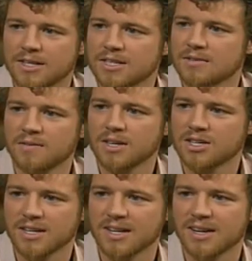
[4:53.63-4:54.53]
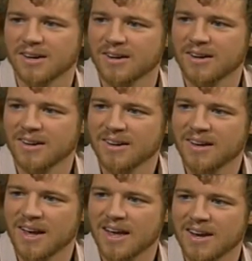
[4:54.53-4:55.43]
just to finish it here?
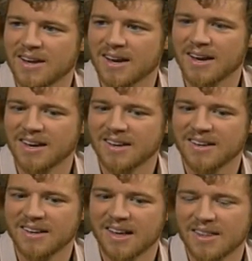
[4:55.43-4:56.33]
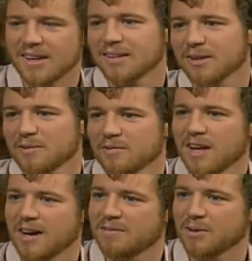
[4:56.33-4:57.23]
And then a little
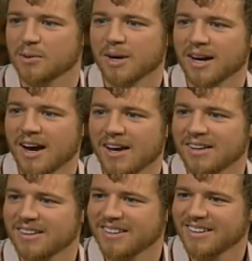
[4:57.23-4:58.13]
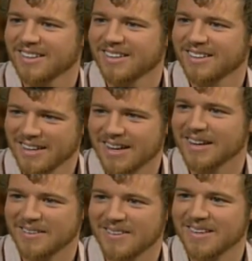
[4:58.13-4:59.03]
fly flew in my eye.
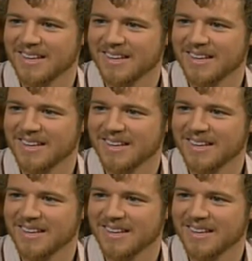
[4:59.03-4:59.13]
Yeah,